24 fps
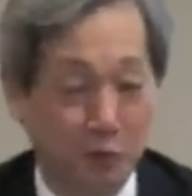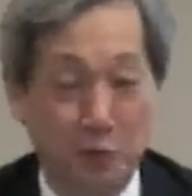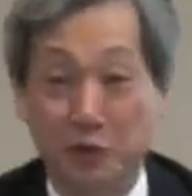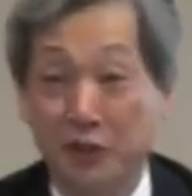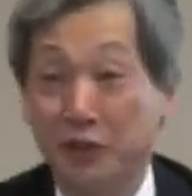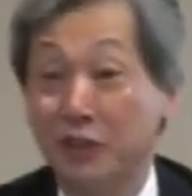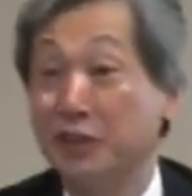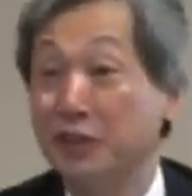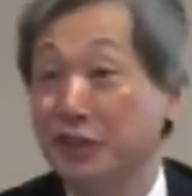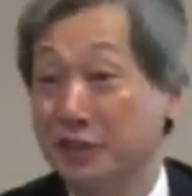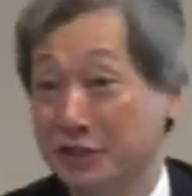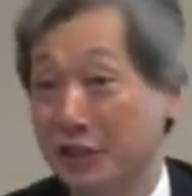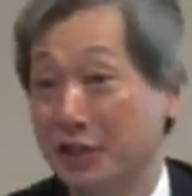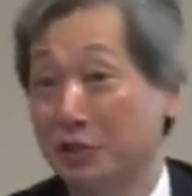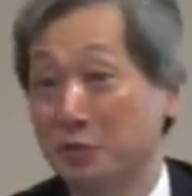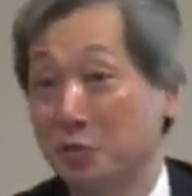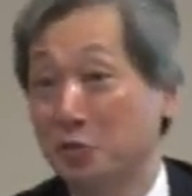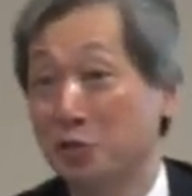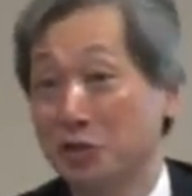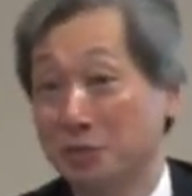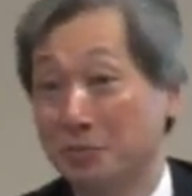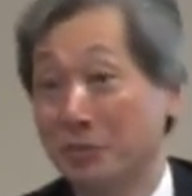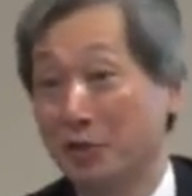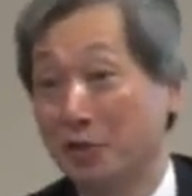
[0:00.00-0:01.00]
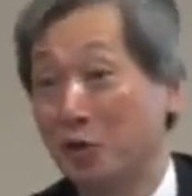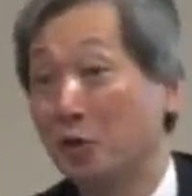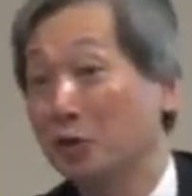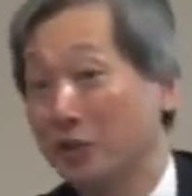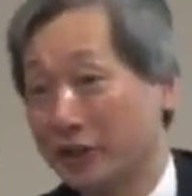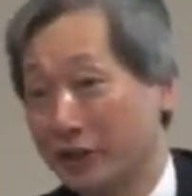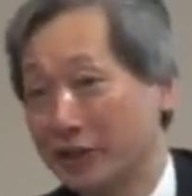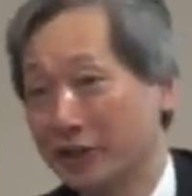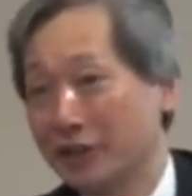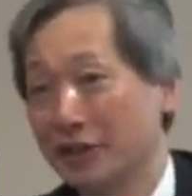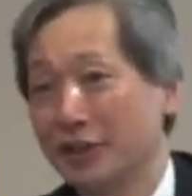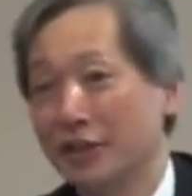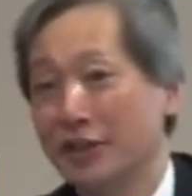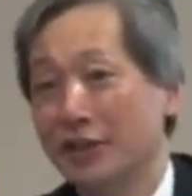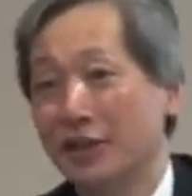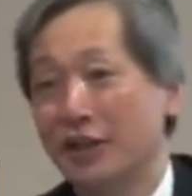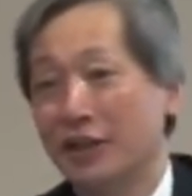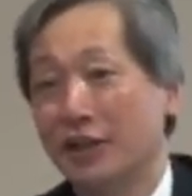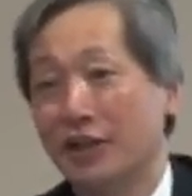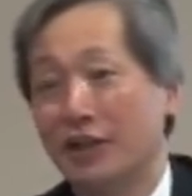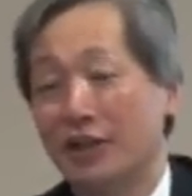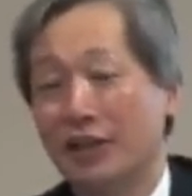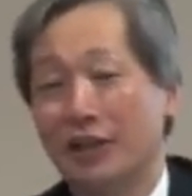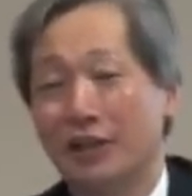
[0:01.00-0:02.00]
for Ida-san, who is my colleague,
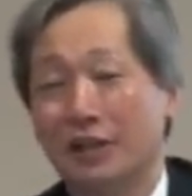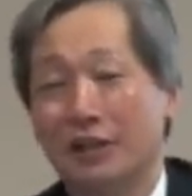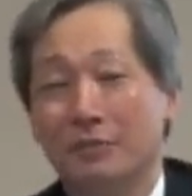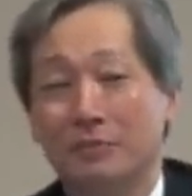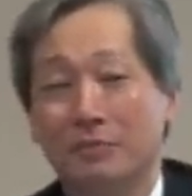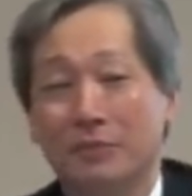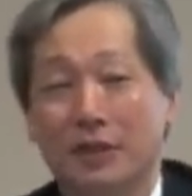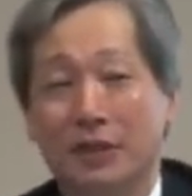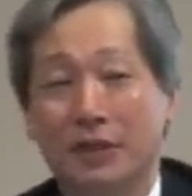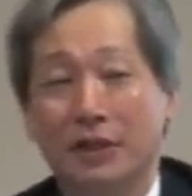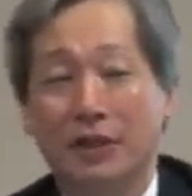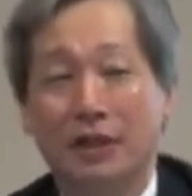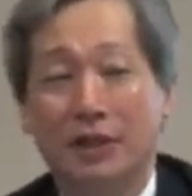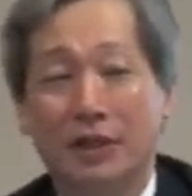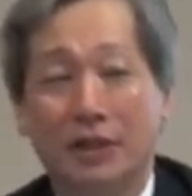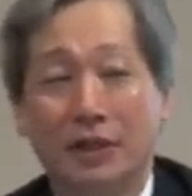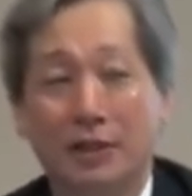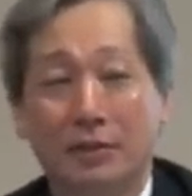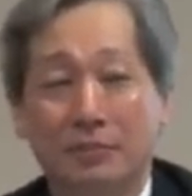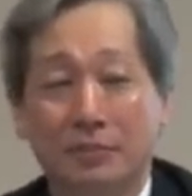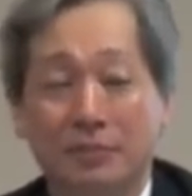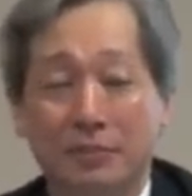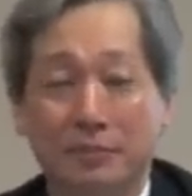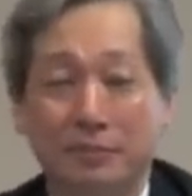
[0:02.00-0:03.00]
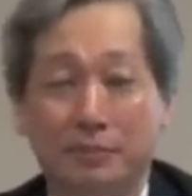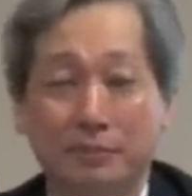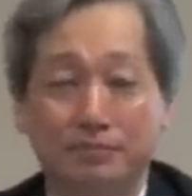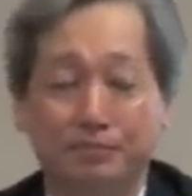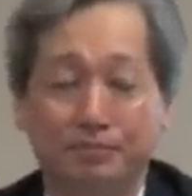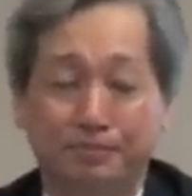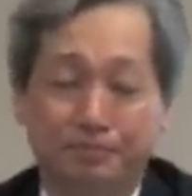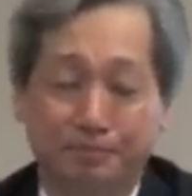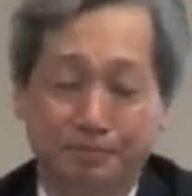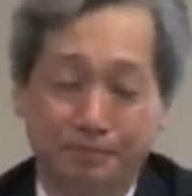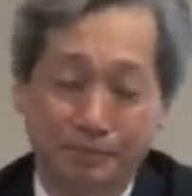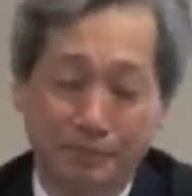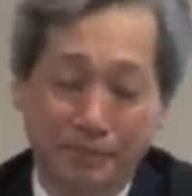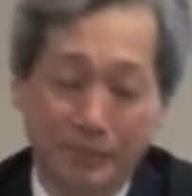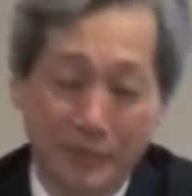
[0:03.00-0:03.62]
um, um,